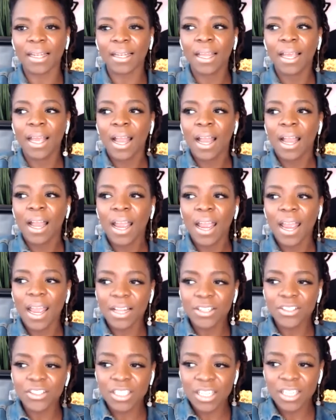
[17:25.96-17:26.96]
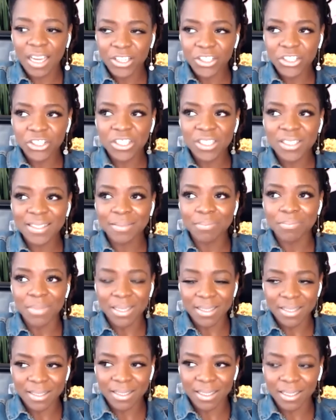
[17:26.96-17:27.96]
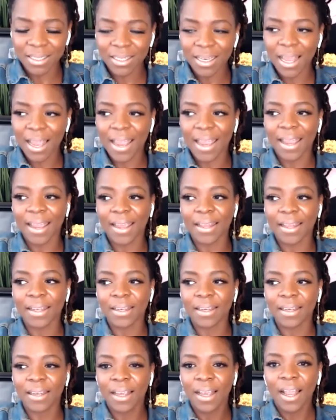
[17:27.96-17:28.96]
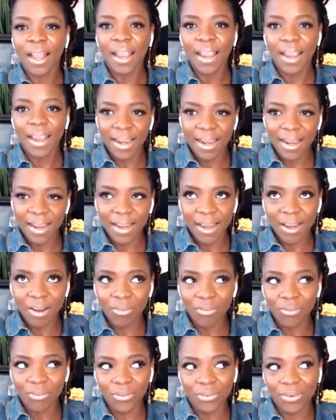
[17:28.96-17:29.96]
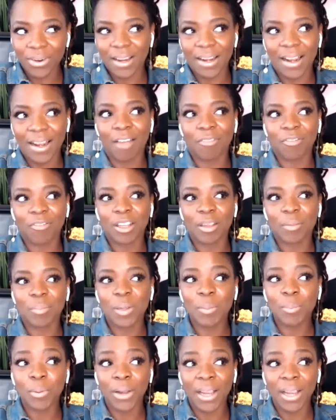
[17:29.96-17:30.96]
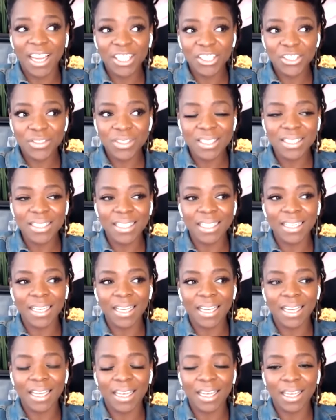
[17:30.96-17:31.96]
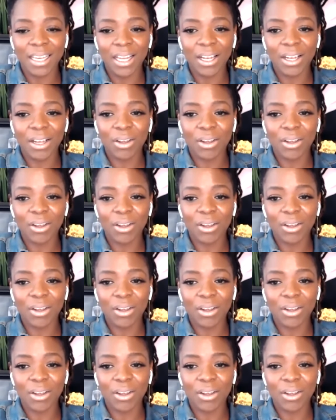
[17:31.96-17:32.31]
And education is missing, and it we're gonna have to get people interested in